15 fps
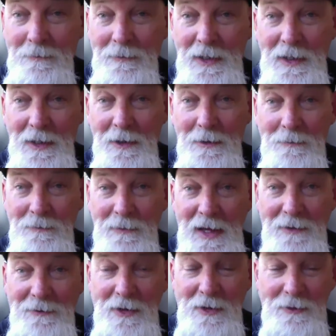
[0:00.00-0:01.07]
You know, they
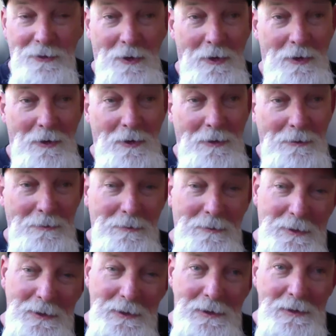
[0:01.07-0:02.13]
have control,
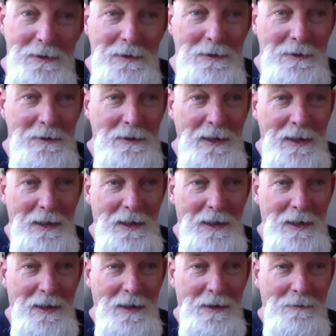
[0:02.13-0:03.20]
and
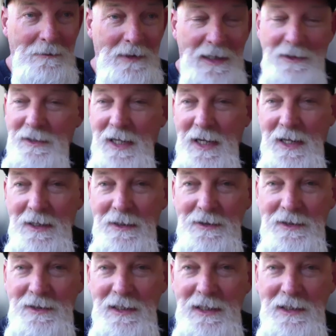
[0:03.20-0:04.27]
they say that
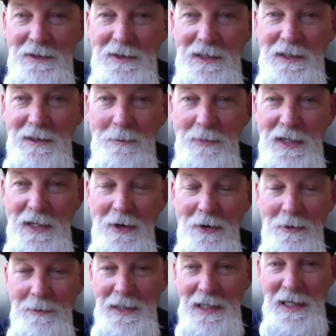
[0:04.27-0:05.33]
CDC is the big
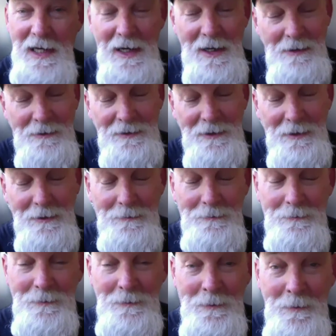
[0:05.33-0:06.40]
homie now. So
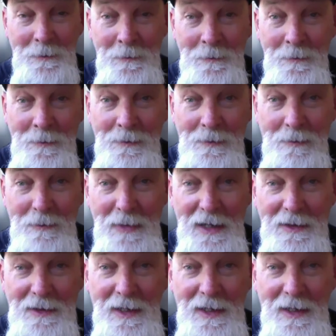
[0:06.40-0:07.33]
back